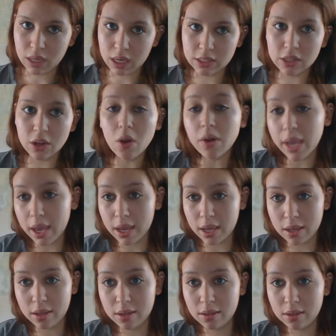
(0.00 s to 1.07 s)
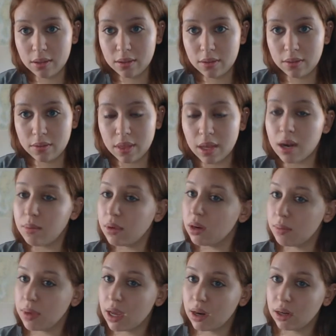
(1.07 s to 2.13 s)
it's okay that I'm
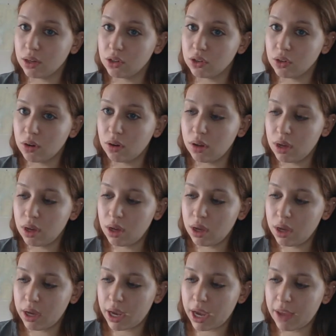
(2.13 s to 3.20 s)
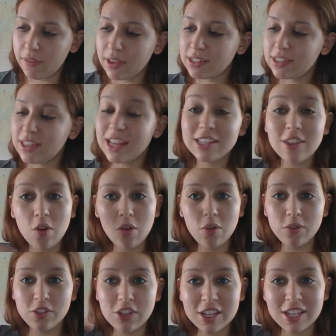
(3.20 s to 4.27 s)
going to be out of control. And that's the
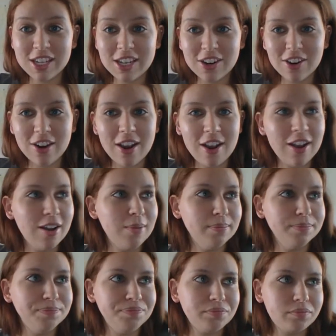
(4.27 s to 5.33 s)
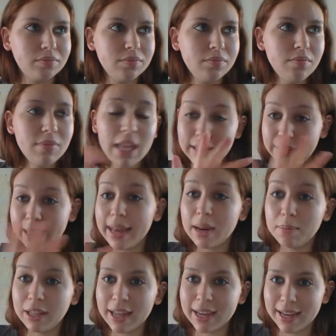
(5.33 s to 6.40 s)
whole Zaheer let
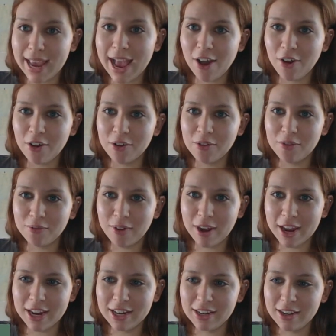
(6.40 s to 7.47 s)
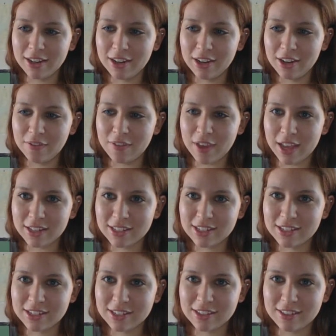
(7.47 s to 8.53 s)
it play out, right?
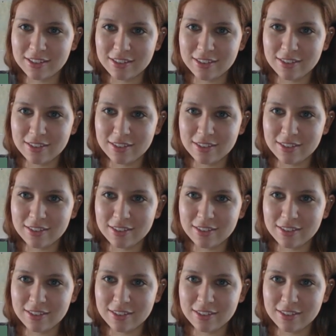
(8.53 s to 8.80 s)
That's